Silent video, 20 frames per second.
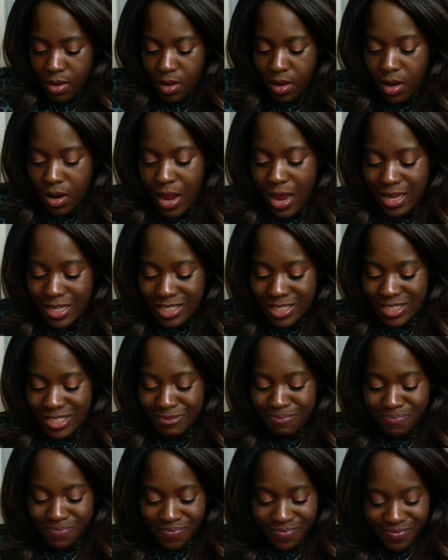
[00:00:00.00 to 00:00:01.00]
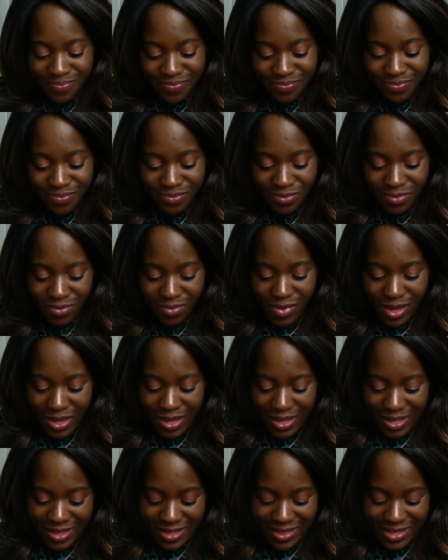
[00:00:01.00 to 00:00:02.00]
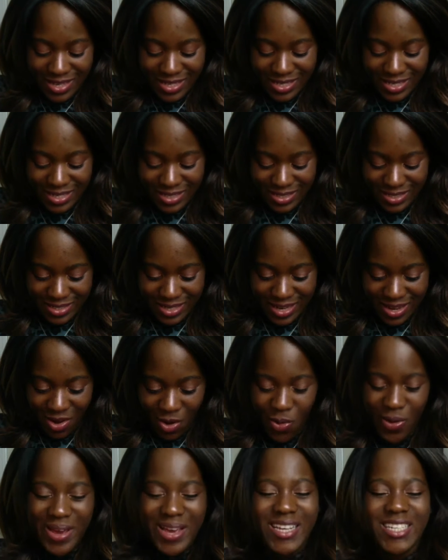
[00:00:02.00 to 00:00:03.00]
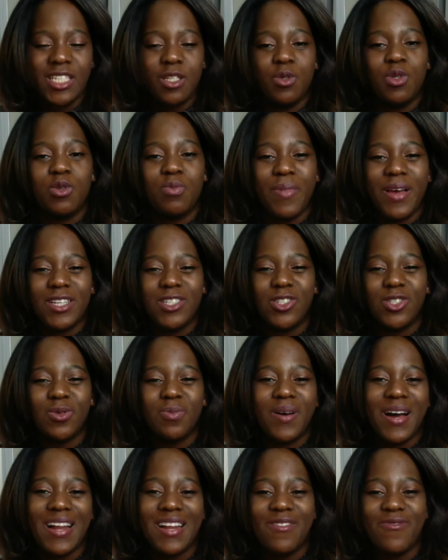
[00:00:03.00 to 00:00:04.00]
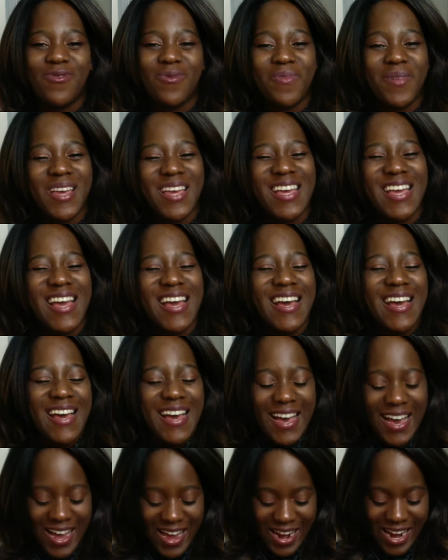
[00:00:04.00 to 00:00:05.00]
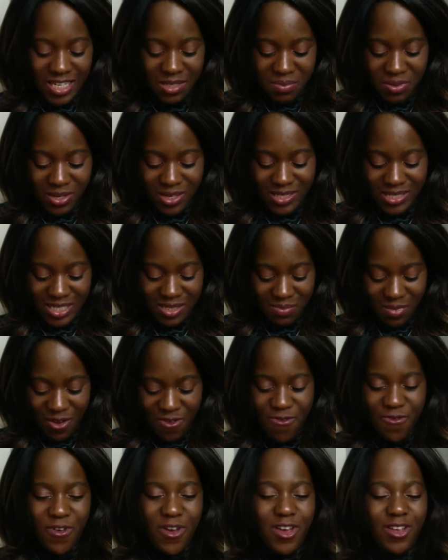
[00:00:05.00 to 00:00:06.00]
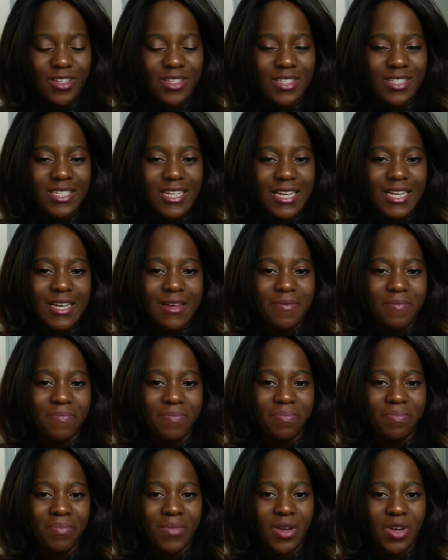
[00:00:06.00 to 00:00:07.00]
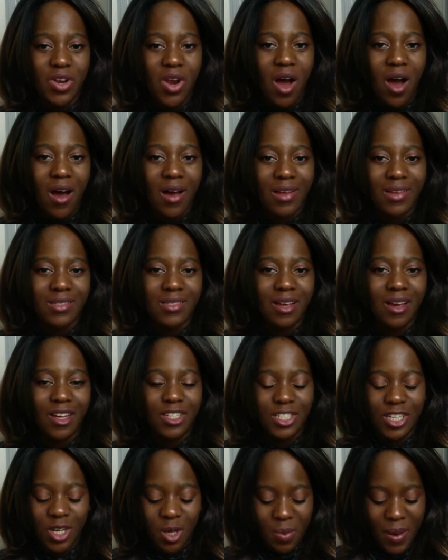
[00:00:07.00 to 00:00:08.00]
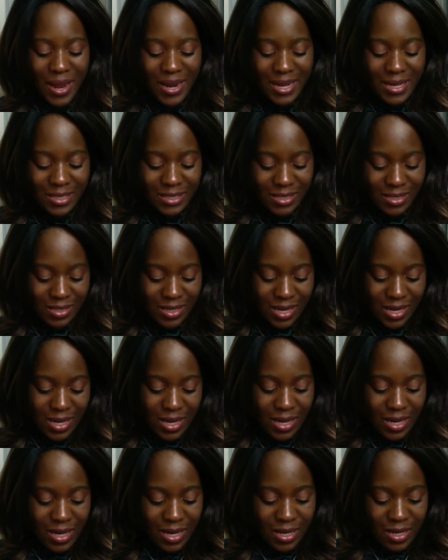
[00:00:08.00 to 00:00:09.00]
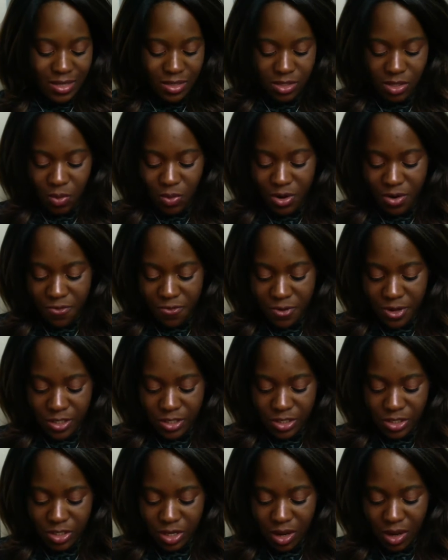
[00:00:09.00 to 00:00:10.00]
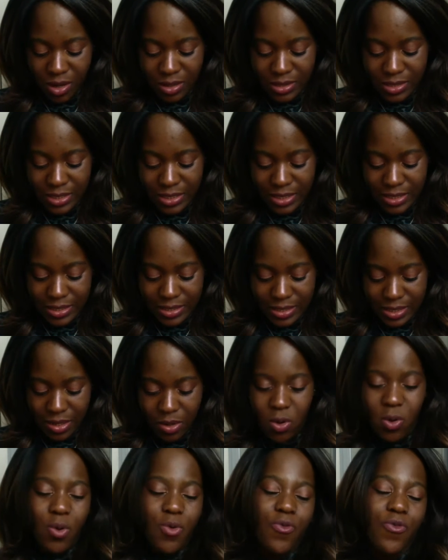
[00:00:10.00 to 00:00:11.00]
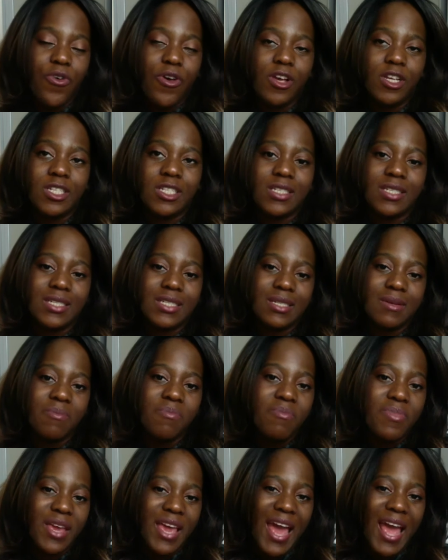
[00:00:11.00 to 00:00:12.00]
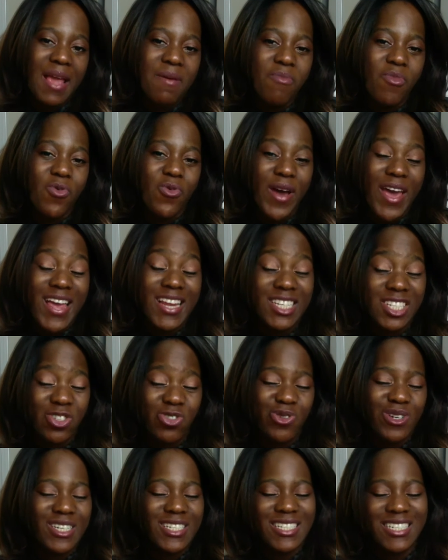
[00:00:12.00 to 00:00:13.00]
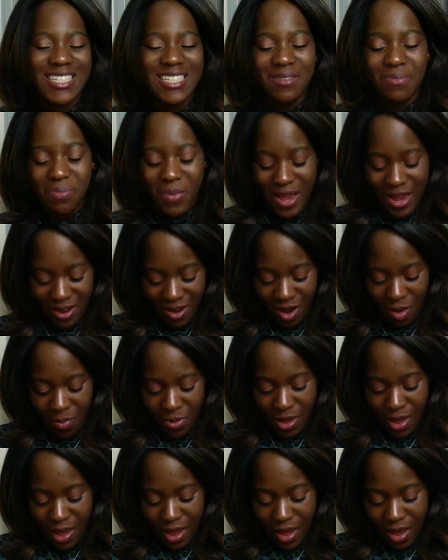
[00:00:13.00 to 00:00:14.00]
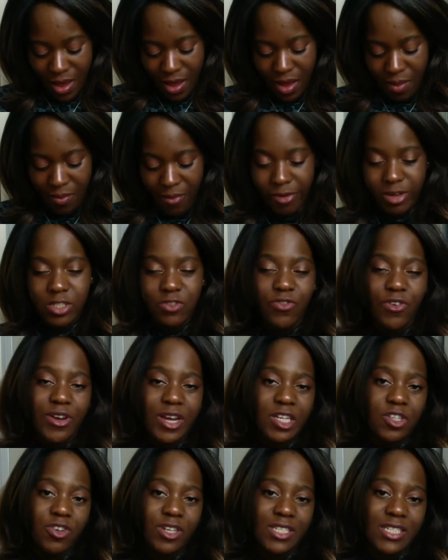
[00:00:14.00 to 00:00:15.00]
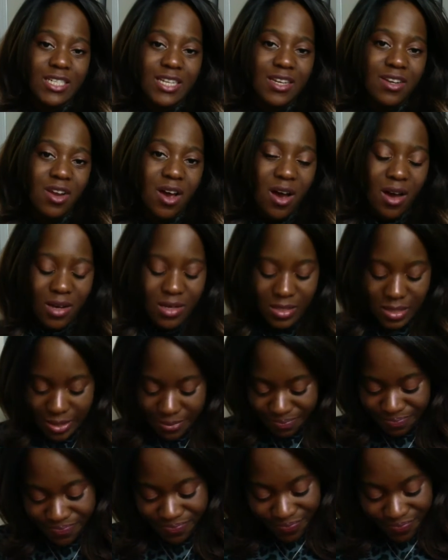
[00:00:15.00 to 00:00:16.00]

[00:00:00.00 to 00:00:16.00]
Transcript: Next, this is quite a special palette for me, and it's because it's my first NARS eyeshadow palette. So when I first started, or first became more interested in makeup, I was very interested in NARS.